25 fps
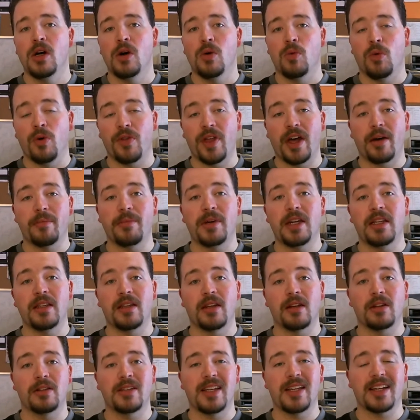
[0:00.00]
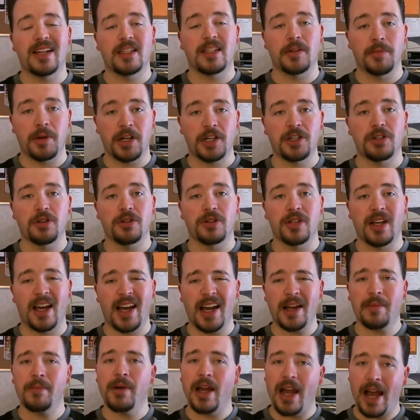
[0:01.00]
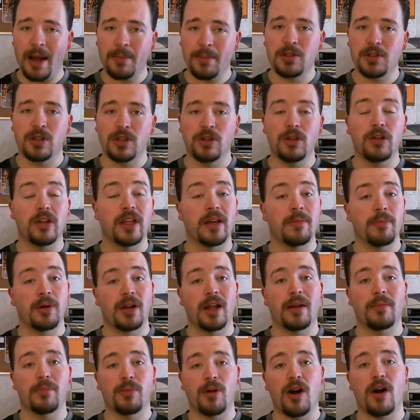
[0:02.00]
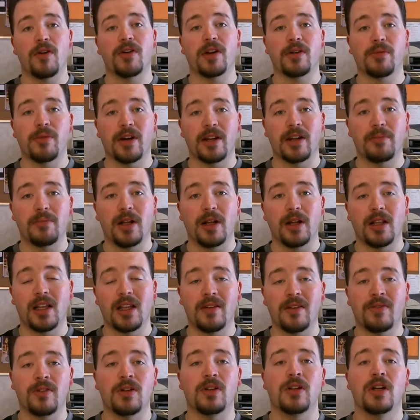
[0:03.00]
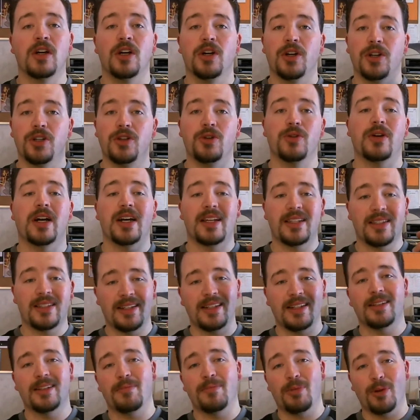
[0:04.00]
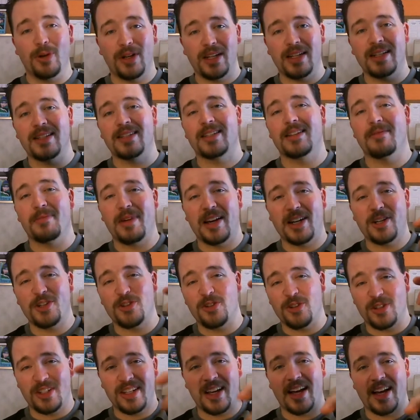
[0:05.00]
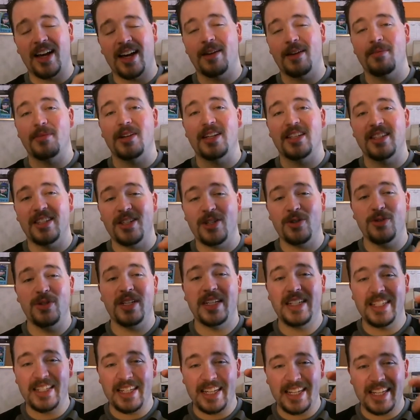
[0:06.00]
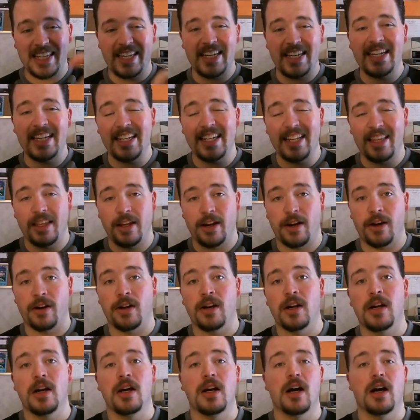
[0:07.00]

Will that mean it'll take some extra time? Absolutely. But at brown and red belt level, you guys need to put in some extra time, because you need to get there.